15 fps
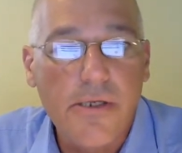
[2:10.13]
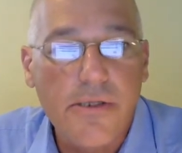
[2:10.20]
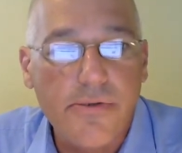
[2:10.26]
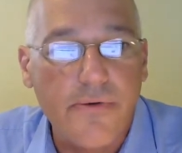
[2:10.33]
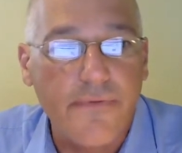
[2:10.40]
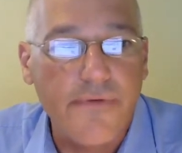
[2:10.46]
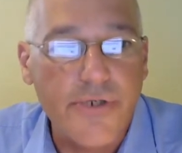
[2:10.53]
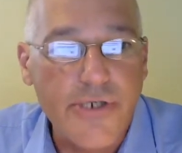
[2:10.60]
So
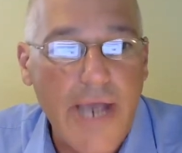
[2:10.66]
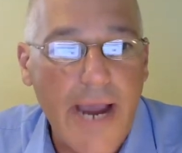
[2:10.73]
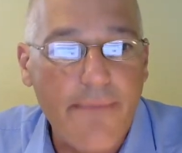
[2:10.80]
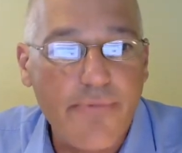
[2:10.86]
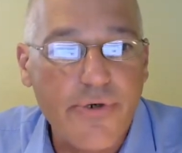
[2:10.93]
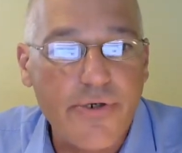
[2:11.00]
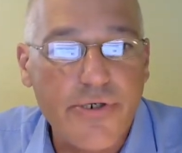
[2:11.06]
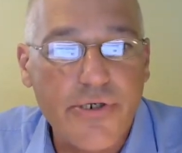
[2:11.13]
for
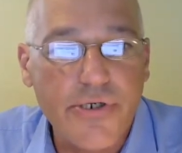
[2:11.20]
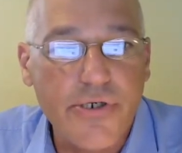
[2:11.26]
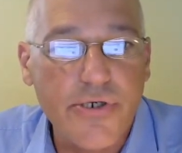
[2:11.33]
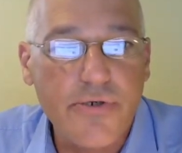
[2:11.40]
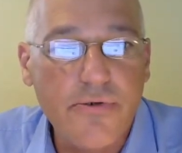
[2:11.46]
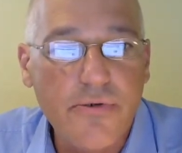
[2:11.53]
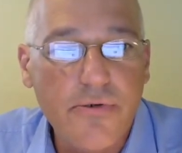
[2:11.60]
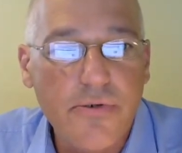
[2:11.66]
Chapter
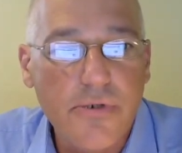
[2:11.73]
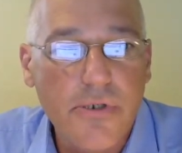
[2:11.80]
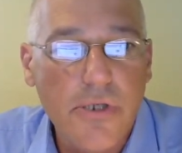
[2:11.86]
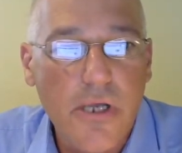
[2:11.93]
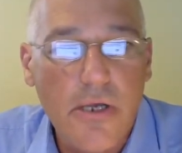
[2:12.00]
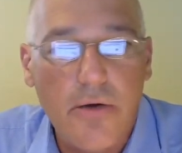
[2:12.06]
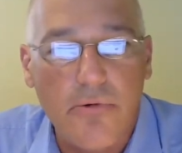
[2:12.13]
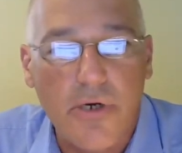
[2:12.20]
2,
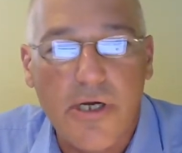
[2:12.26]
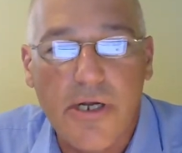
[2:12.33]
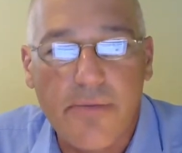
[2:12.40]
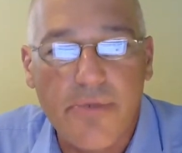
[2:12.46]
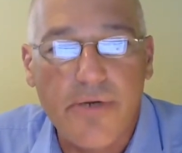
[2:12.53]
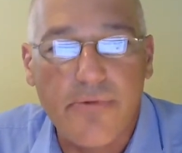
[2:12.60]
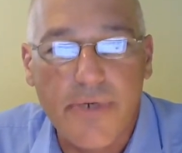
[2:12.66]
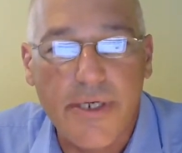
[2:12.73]
we're going to
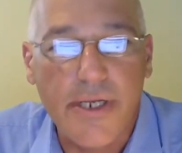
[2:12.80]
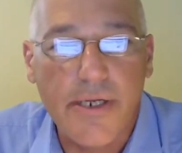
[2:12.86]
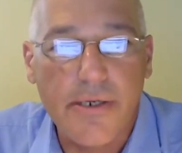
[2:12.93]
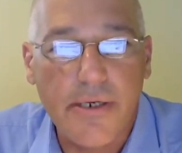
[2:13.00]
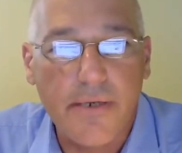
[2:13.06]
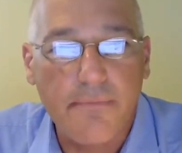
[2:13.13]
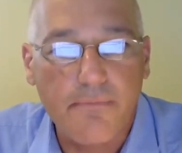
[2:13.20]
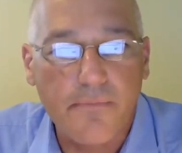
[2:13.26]
be reading